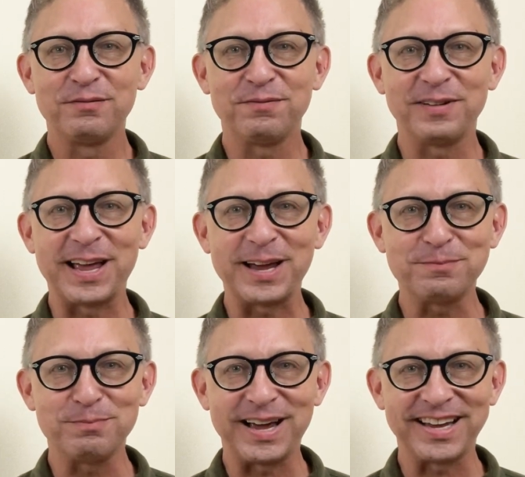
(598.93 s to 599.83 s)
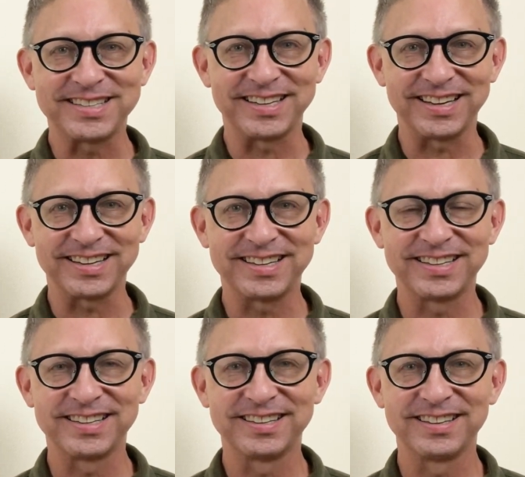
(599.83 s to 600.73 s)

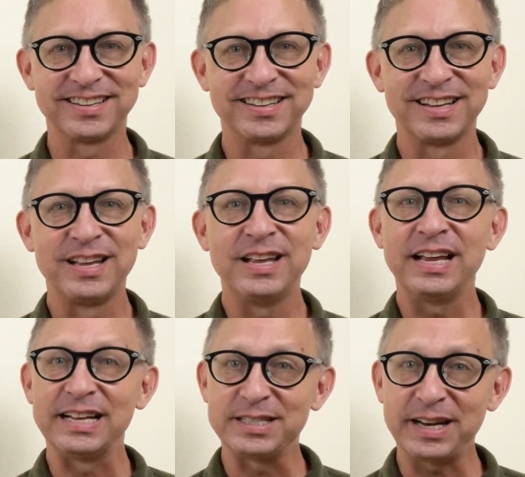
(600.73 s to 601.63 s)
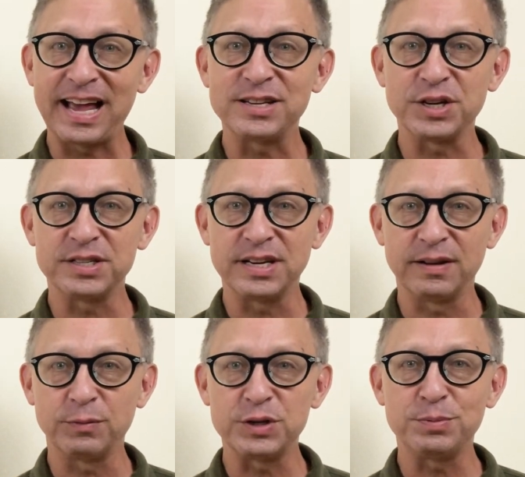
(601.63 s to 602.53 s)
Phlegmatic. It's an
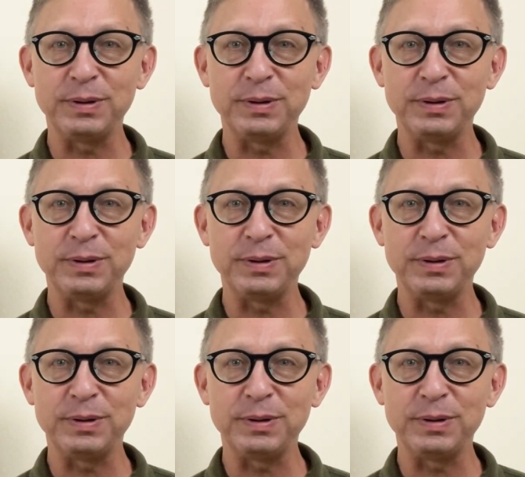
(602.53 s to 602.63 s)
adjective which